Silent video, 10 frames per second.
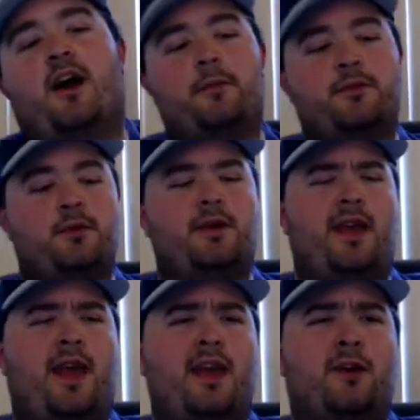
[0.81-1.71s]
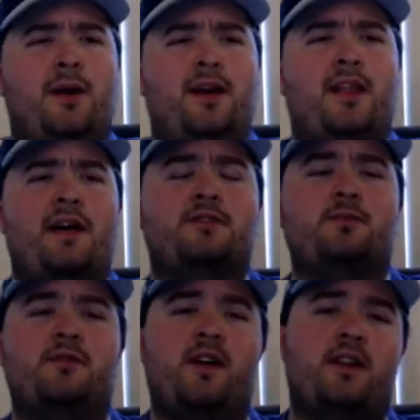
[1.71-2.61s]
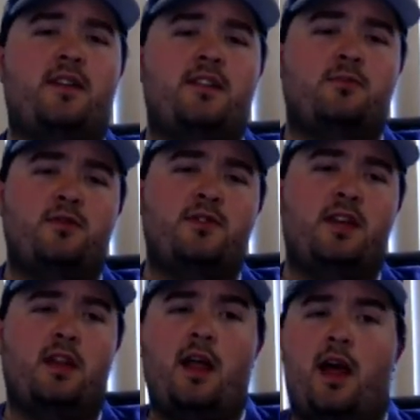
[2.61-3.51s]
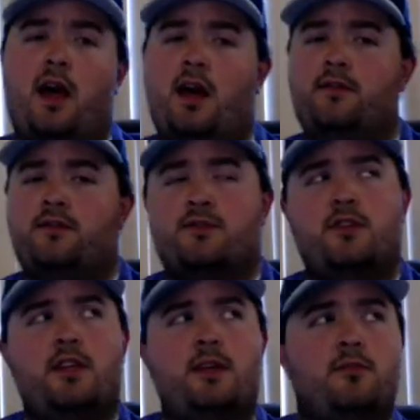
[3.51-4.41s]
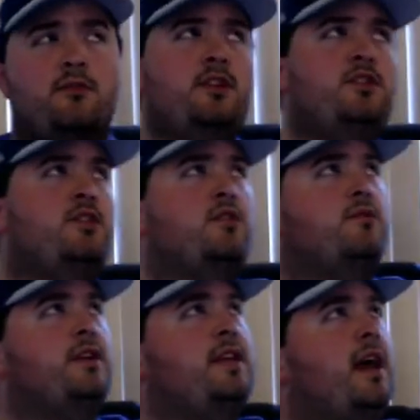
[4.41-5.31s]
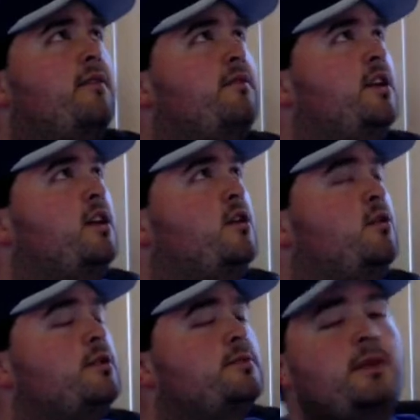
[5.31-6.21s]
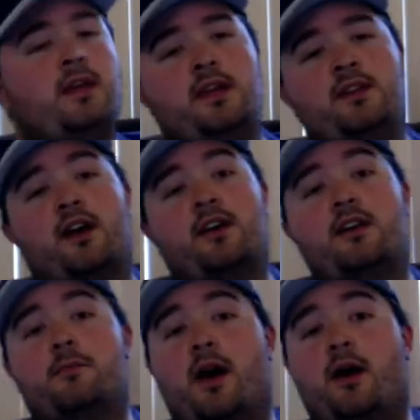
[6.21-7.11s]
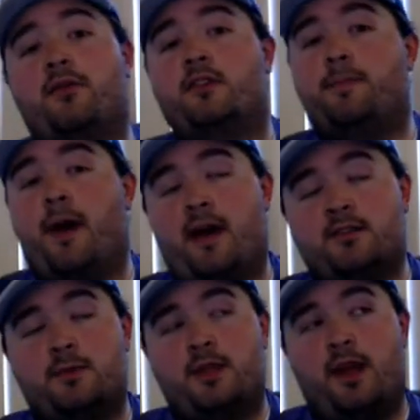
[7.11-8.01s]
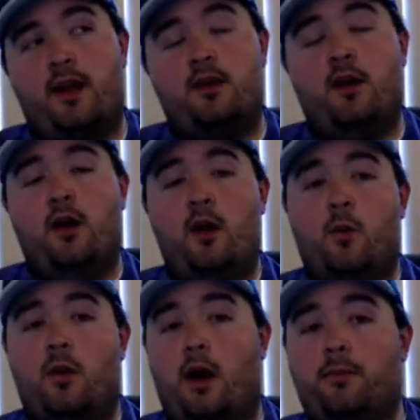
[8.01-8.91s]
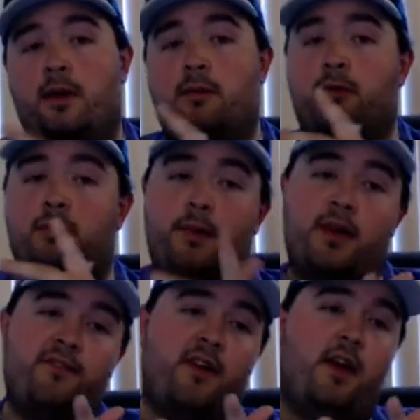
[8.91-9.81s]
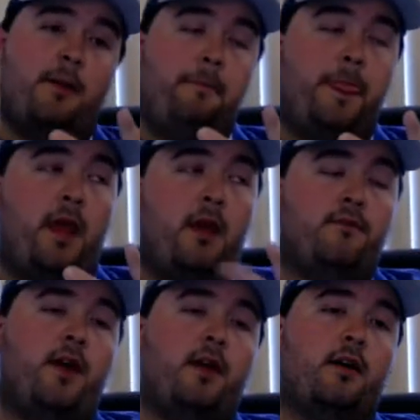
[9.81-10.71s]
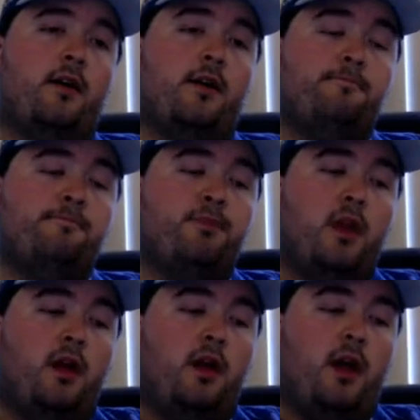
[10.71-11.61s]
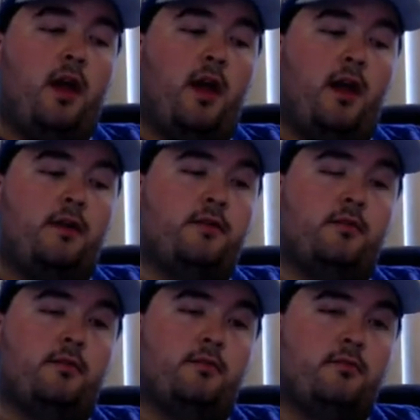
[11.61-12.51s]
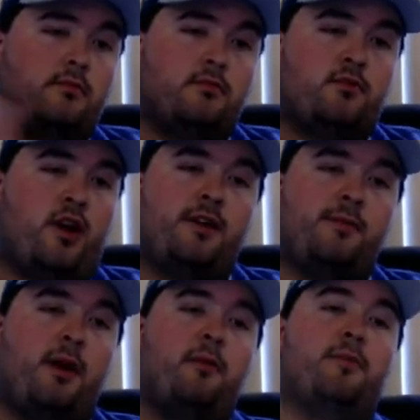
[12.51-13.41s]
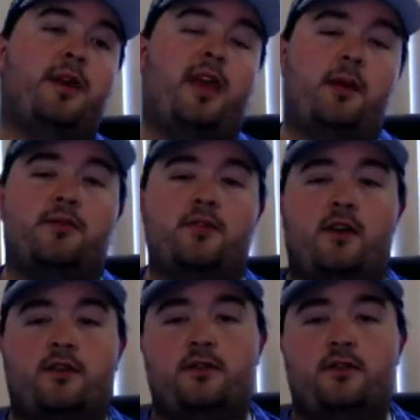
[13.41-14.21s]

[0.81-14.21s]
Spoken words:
I'm doing a quick live stream event. It's mostly a live stream regional recap video, where it's me talking about this past weekend where I played both Buddy Fight and Vanguard and talking about all my games there.